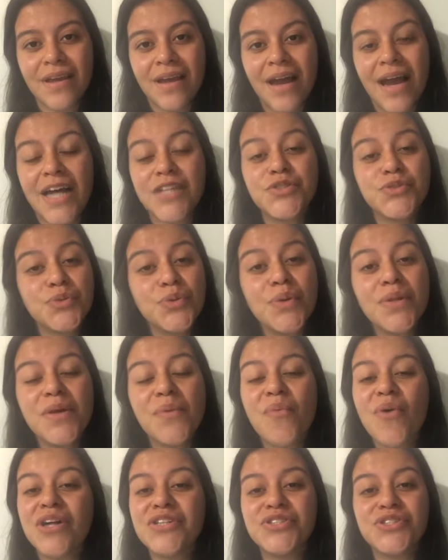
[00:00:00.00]
I truly
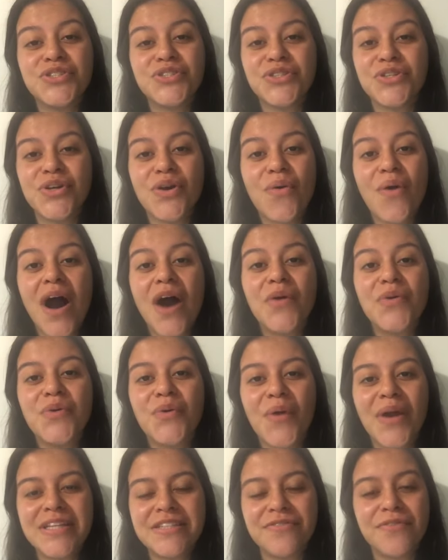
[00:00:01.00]
want you to know how
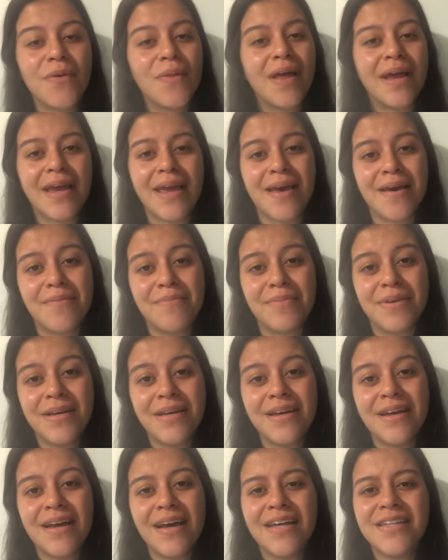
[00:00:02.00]
grateful I am
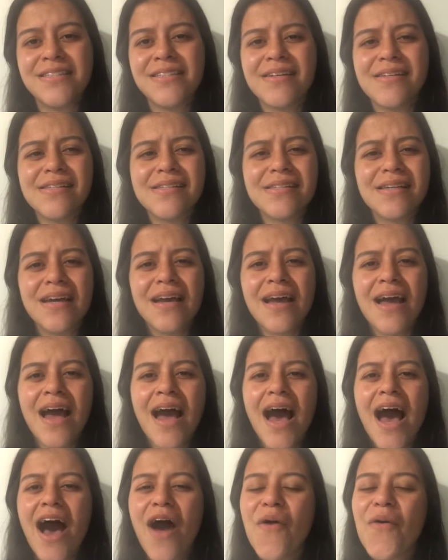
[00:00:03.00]
and just
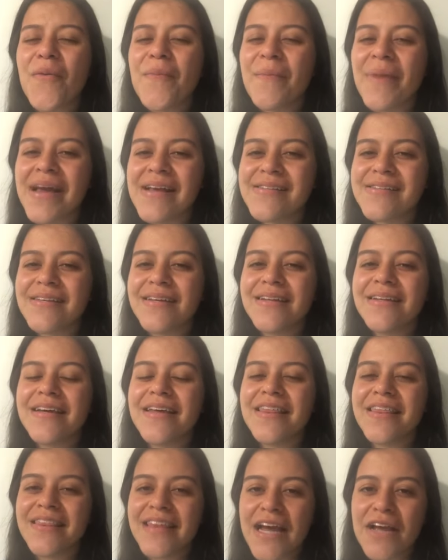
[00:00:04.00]
how amazingly
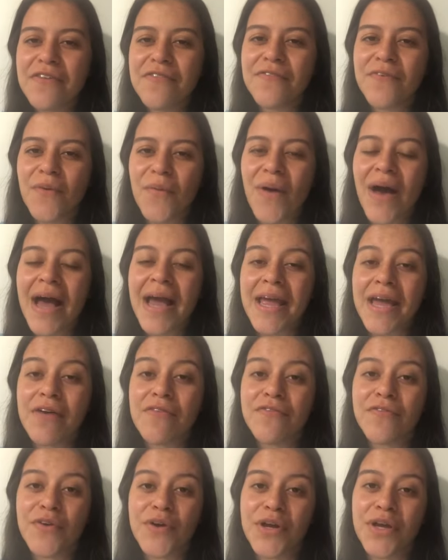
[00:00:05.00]
thankful I am
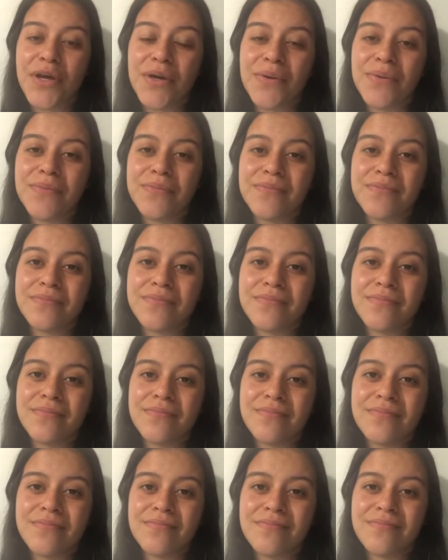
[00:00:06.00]
for you.
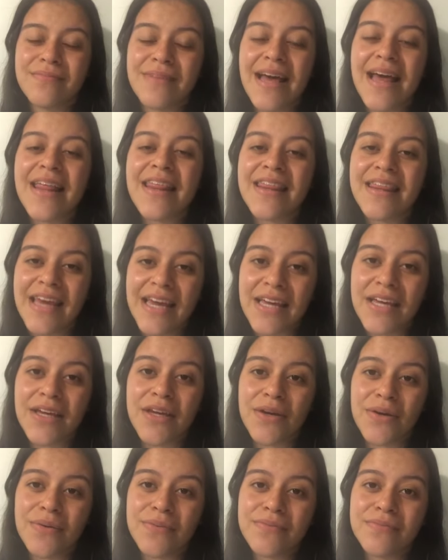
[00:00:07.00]
Thank you.